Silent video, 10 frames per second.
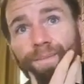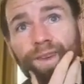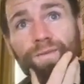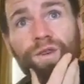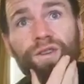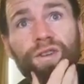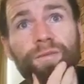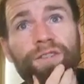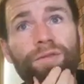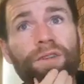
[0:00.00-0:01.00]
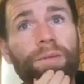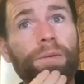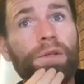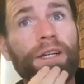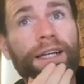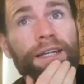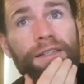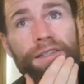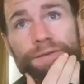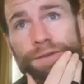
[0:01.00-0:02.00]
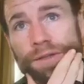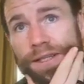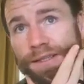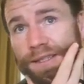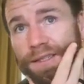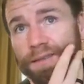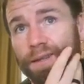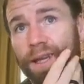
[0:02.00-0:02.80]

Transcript: What should I be doing in my workouts, as I feel like it's